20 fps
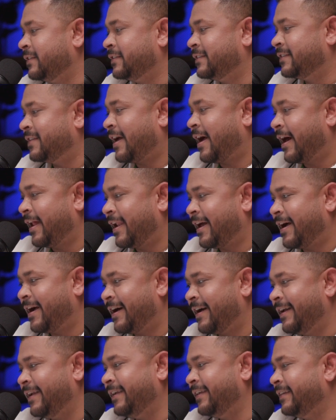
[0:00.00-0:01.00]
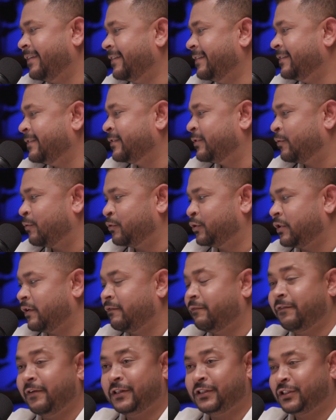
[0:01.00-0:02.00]
is Halahai, Social
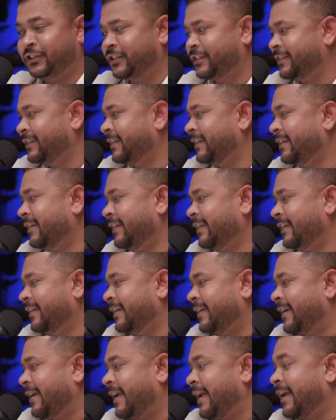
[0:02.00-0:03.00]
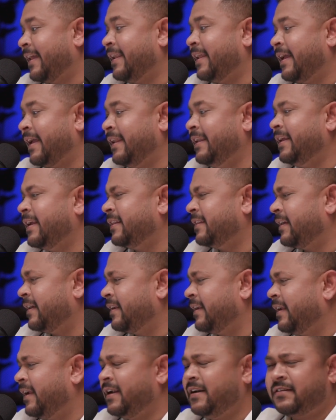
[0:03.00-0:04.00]
Fish, and any
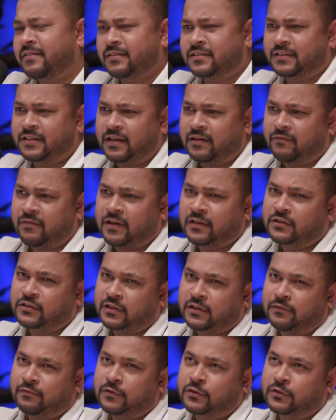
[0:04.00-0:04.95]
other interesting venture